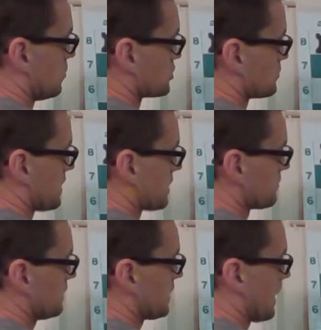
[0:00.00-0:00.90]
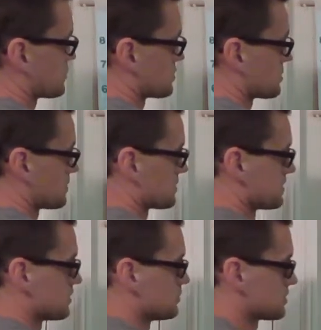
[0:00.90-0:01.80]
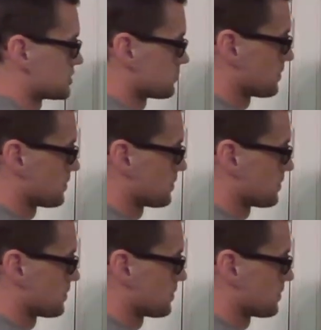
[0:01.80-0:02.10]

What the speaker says: black recaptures with, say, the bishop,